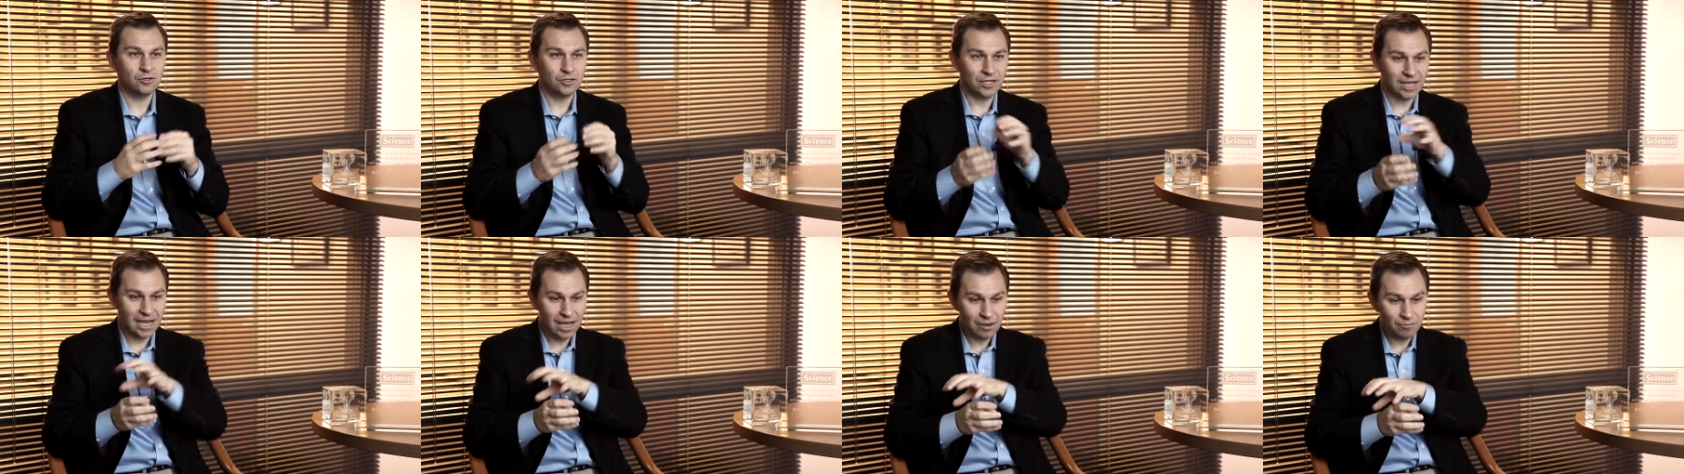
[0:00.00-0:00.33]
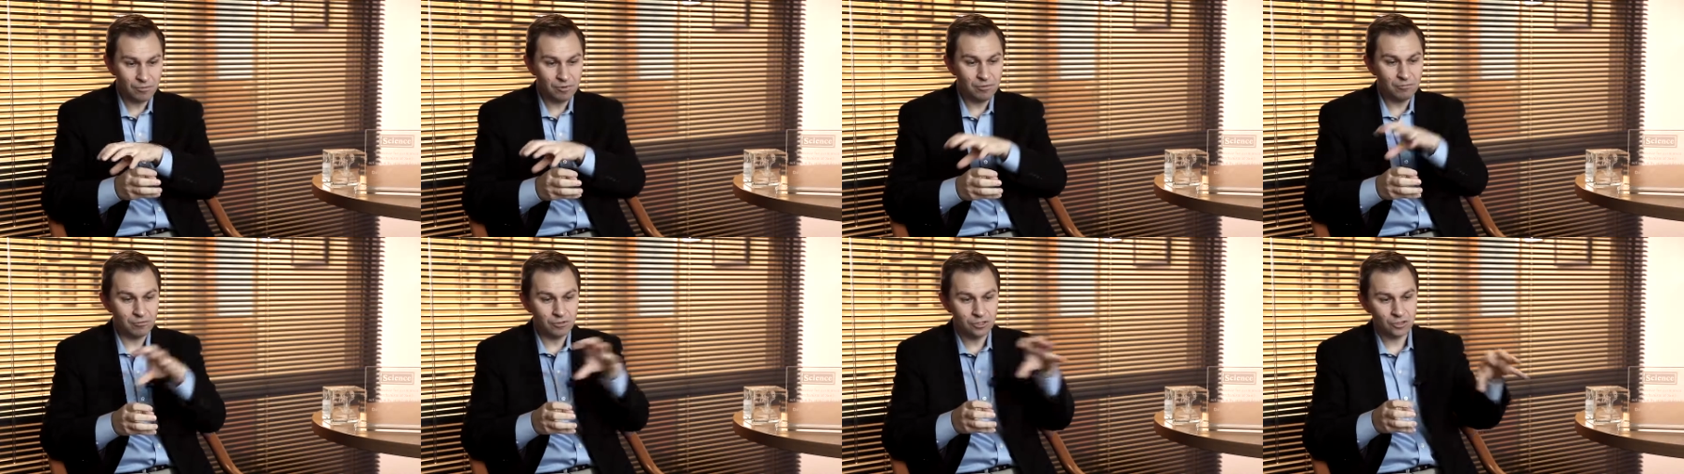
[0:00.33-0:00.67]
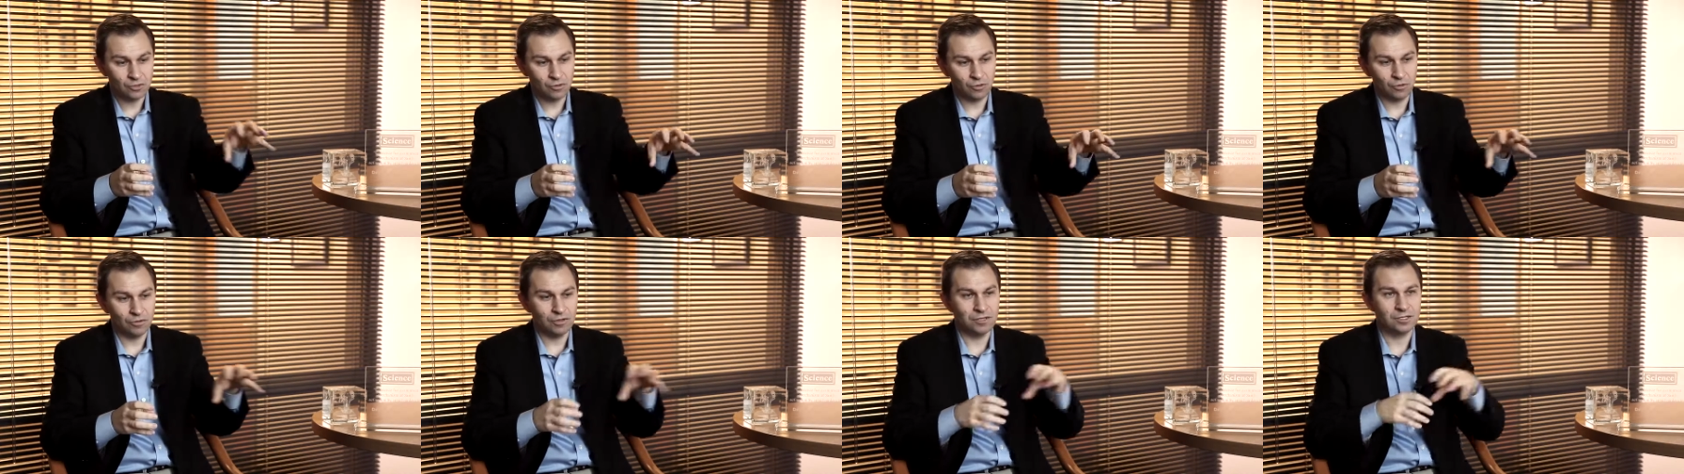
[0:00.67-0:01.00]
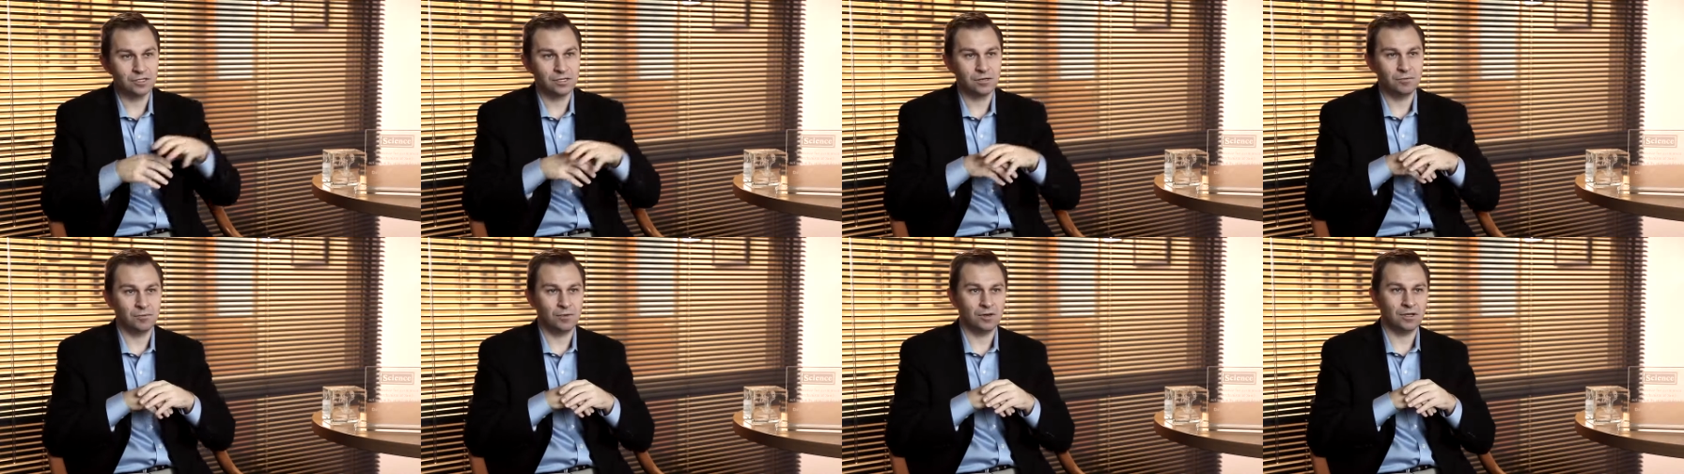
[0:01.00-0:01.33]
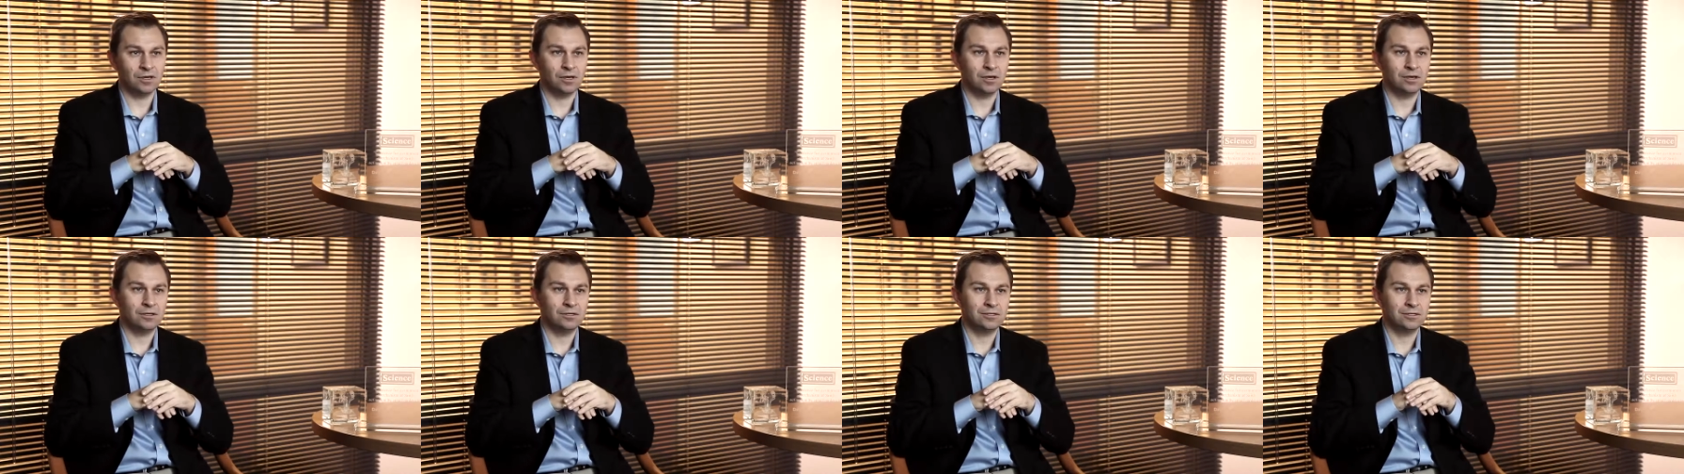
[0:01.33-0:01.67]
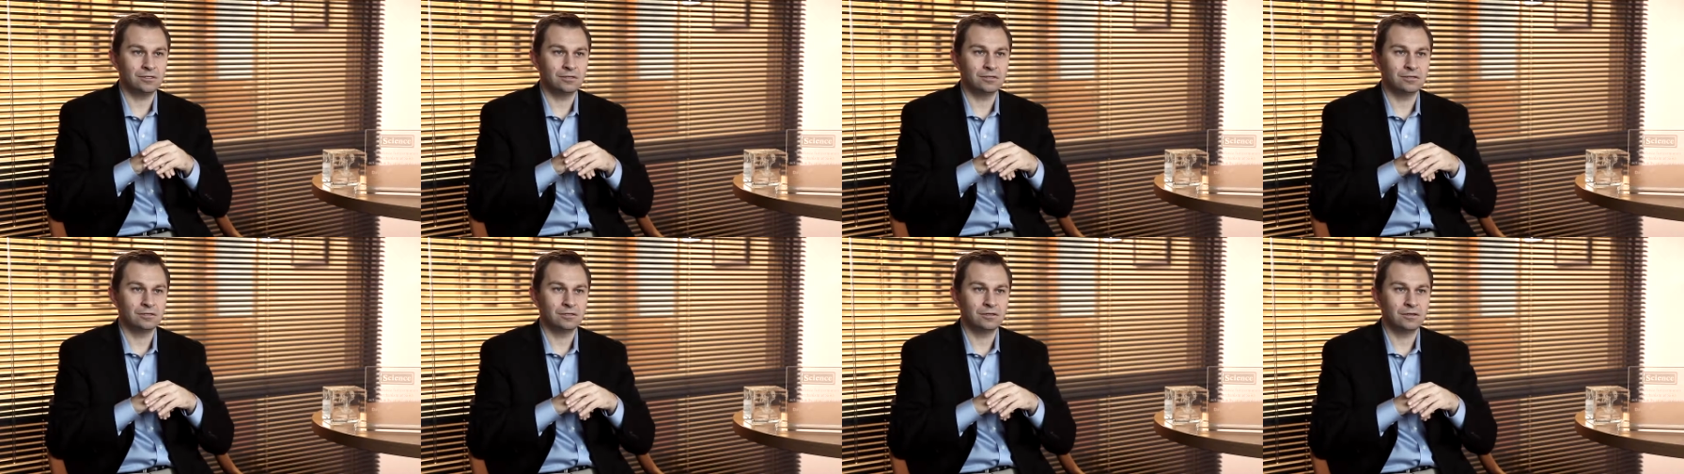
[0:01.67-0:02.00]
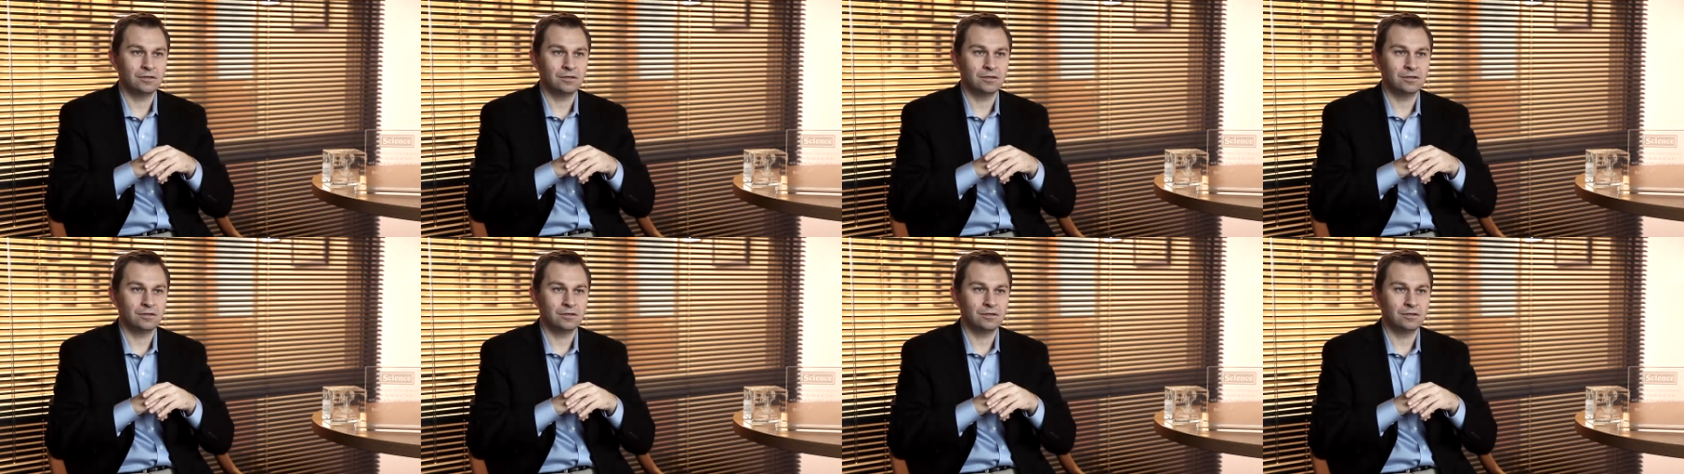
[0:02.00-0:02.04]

Can we restore this communication?